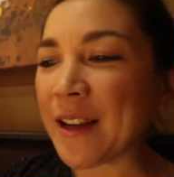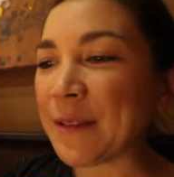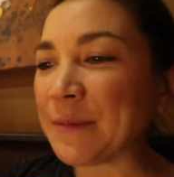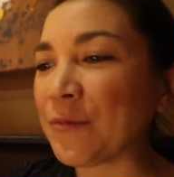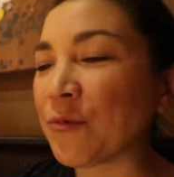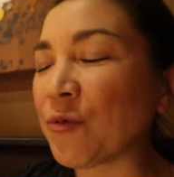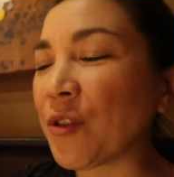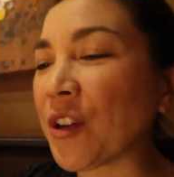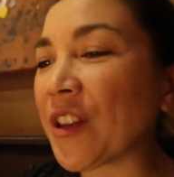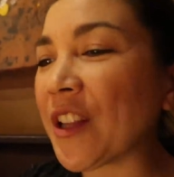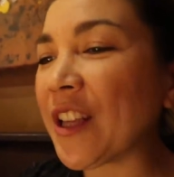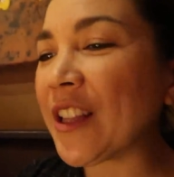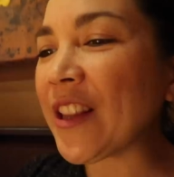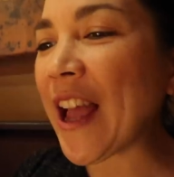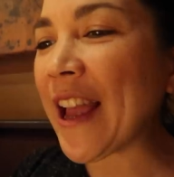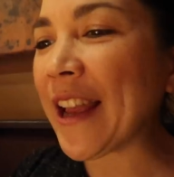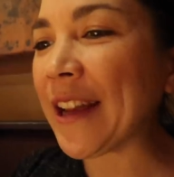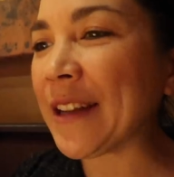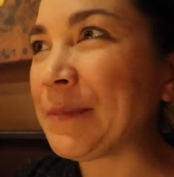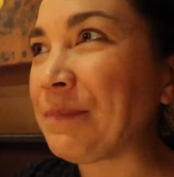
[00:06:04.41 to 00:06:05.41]
like really
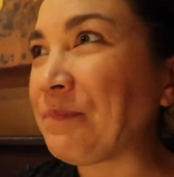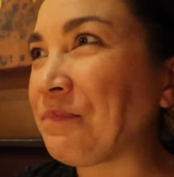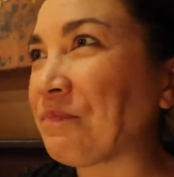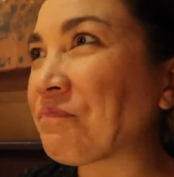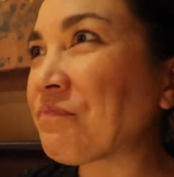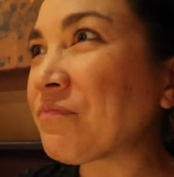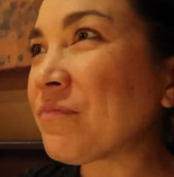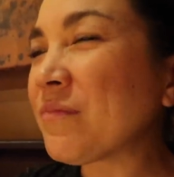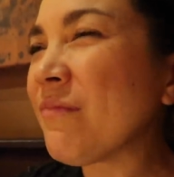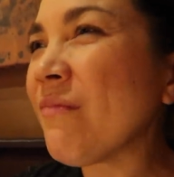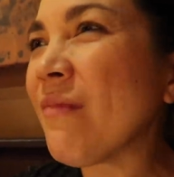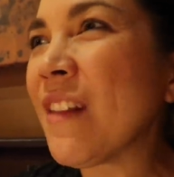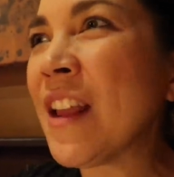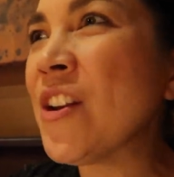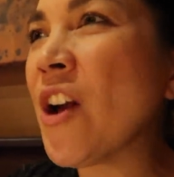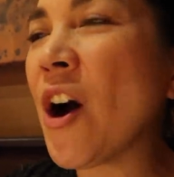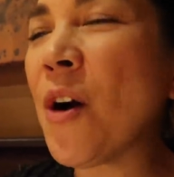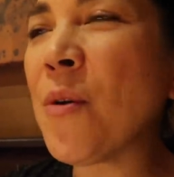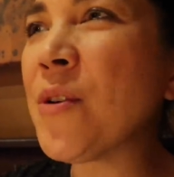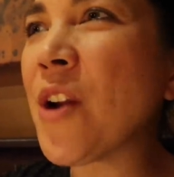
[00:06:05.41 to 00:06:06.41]
like.
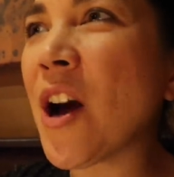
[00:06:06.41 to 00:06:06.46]
No,